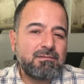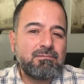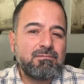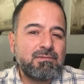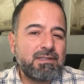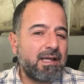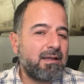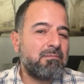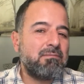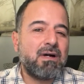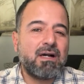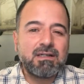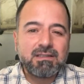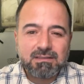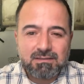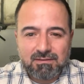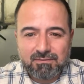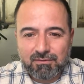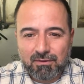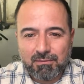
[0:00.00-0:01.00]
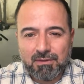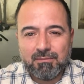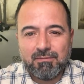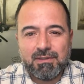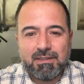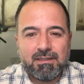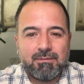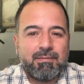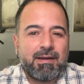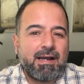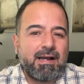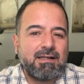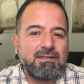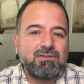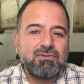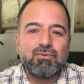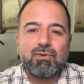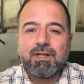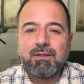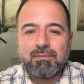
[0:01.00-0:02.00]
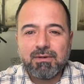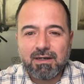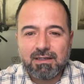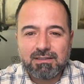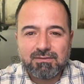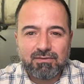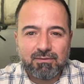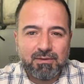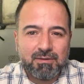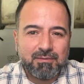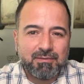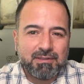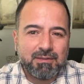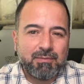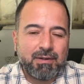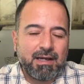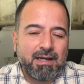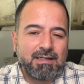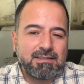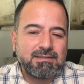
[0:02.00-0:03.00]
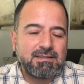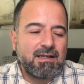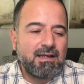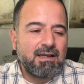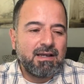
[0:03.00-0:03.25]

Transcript: 10 bucks from him in the past, 20 bucks from him in the past,